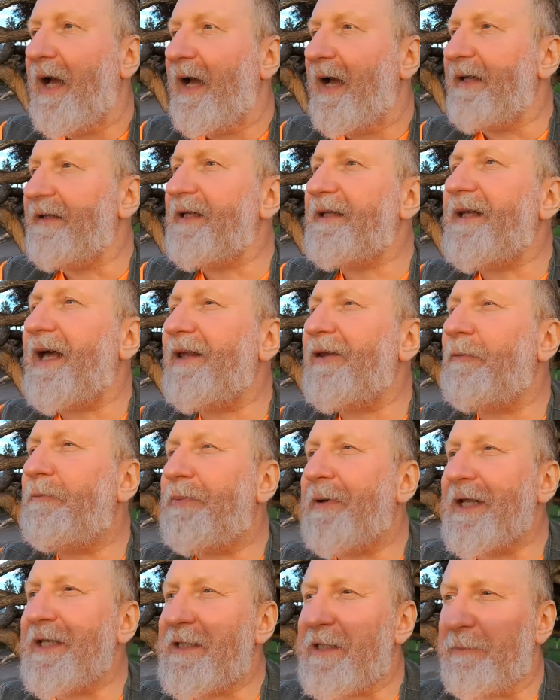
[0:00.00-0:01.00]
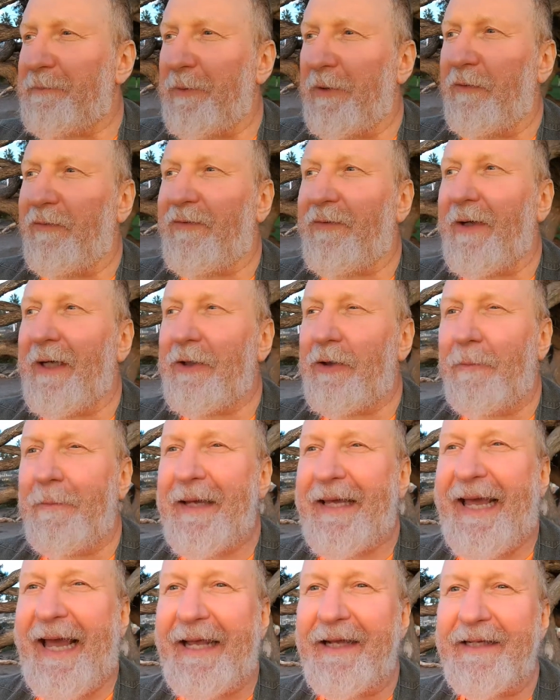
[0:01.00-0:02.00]
And another principle of quantum
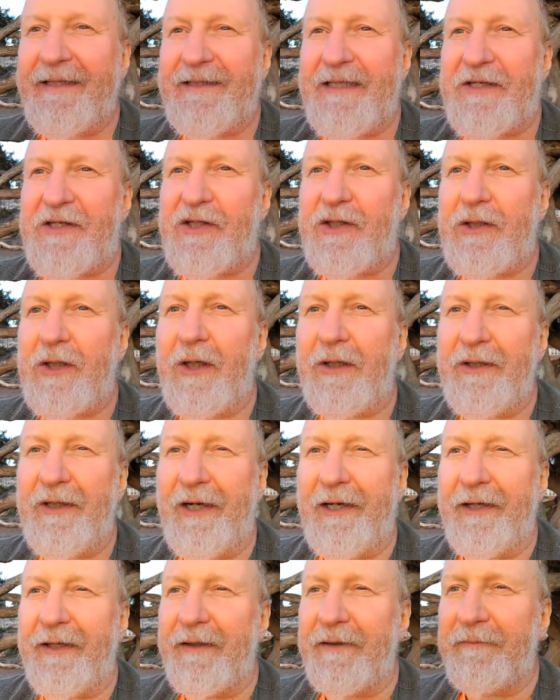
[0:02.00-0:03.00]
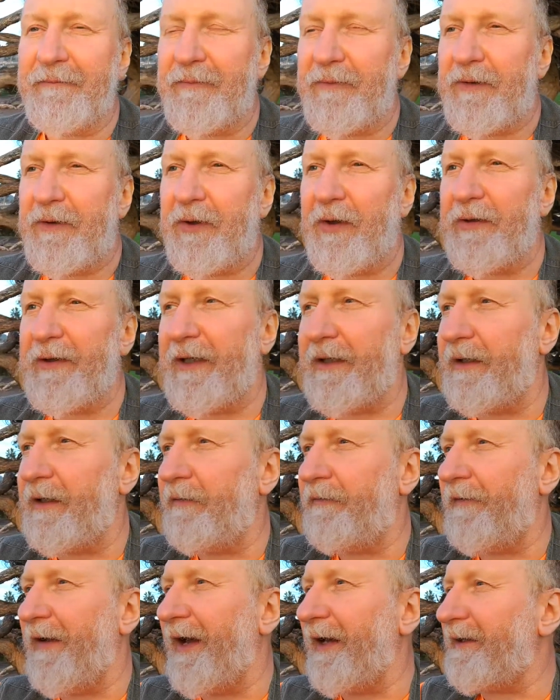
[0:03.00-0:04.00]
mechanics is tunneling, tunneling
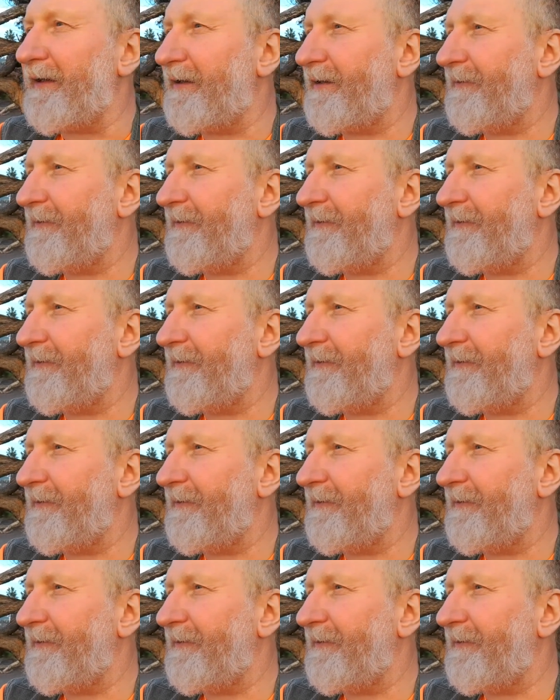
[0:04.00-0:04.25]
effect.